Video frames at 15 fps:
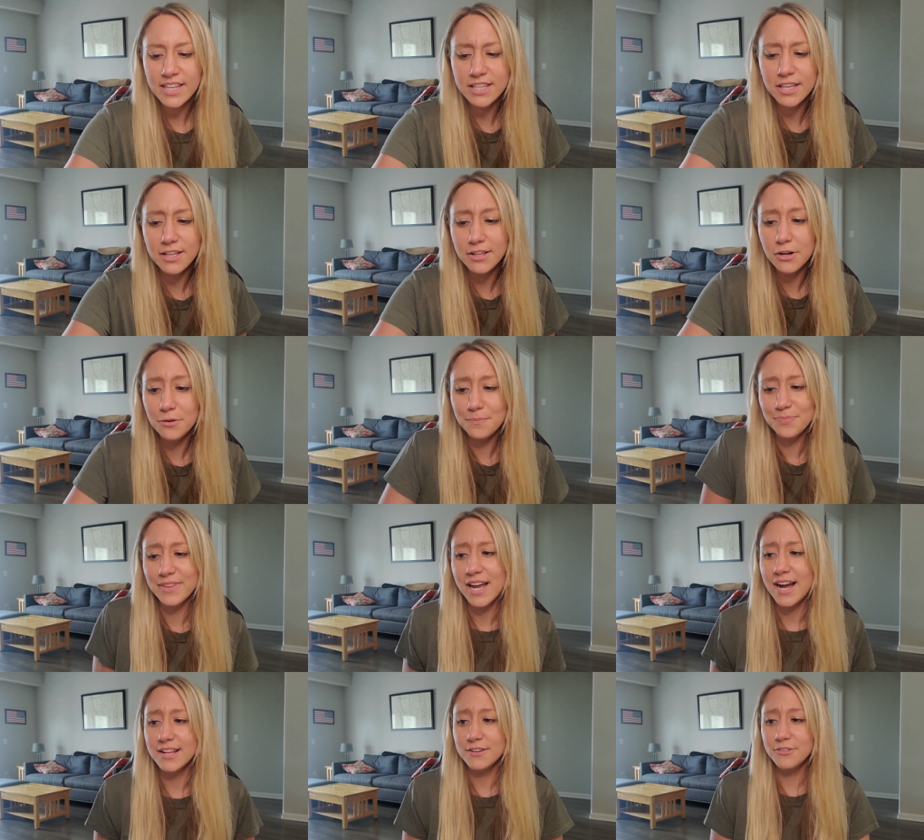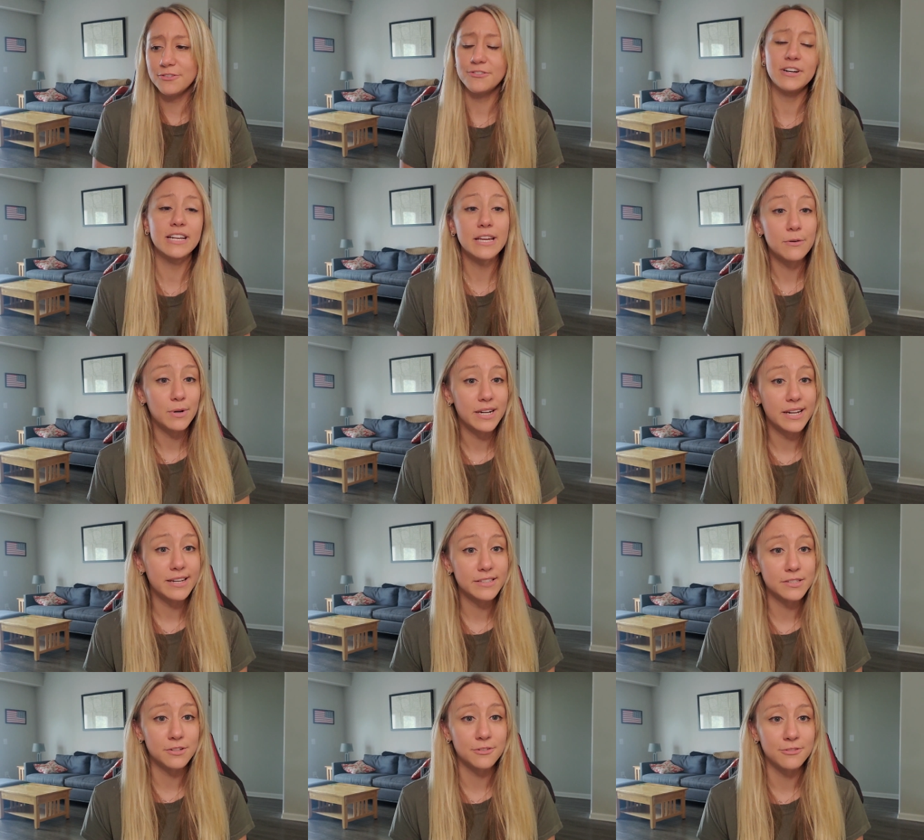you know kind of a funny
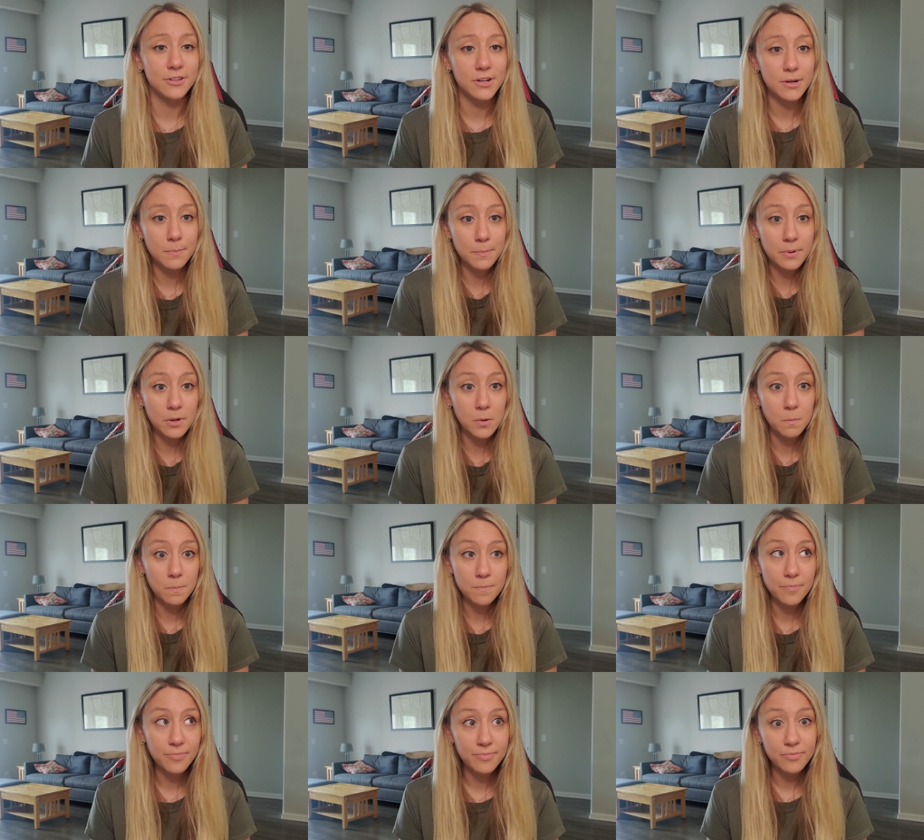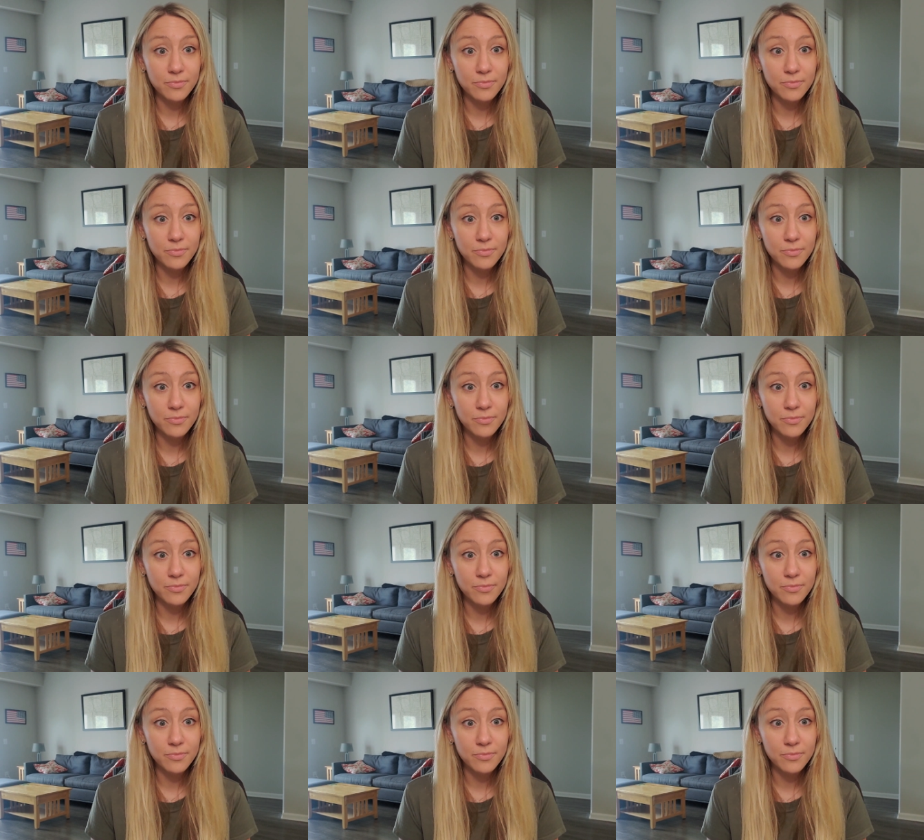way to flirt but